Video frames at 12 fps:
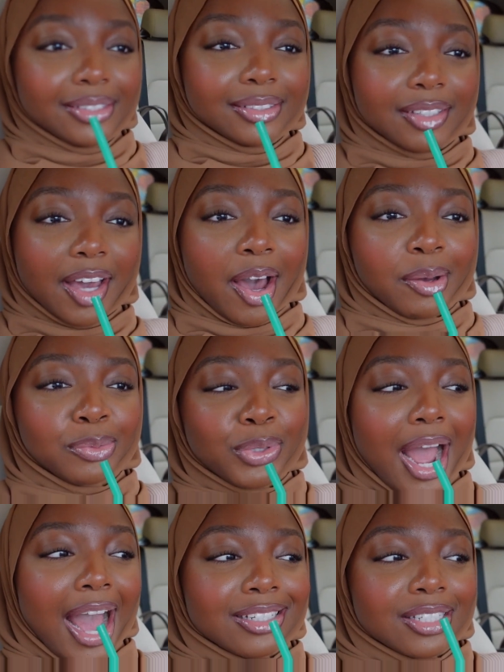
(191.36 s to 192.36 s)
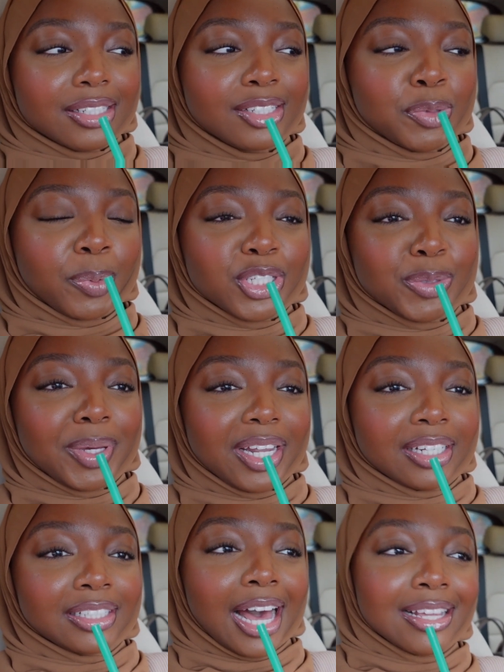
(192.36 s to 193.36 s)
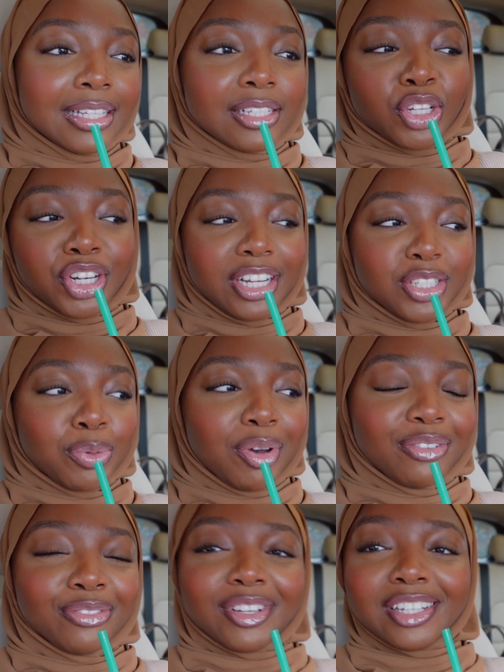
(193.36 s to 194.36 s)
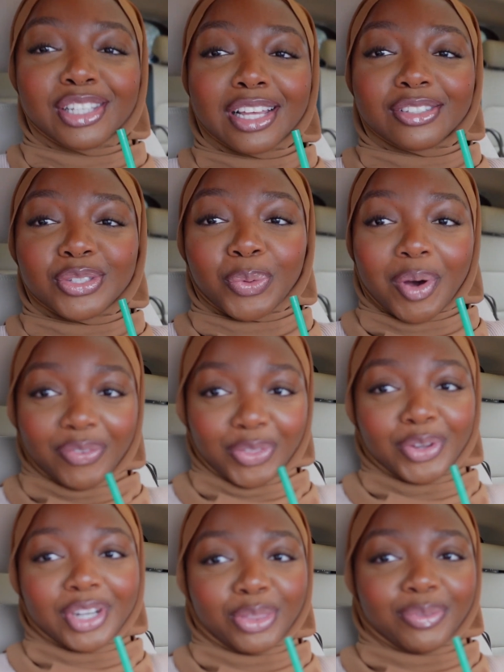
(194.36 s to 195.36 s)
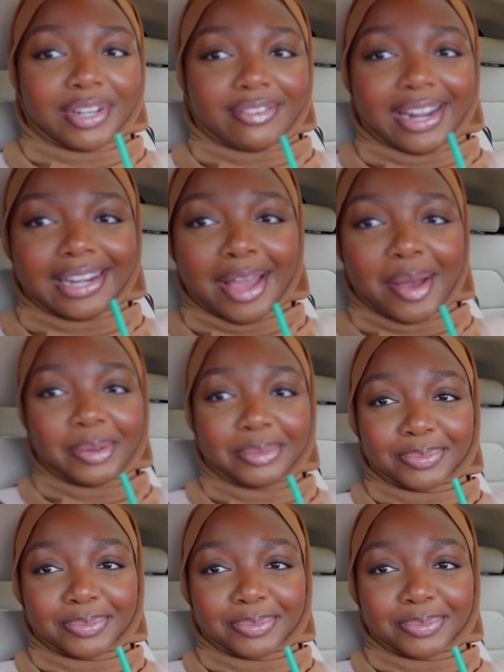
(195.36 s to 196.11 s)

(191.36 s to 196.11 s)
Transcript: Yeah, we're actually supposed to be at a class that started at 12. It's 12:33 right now.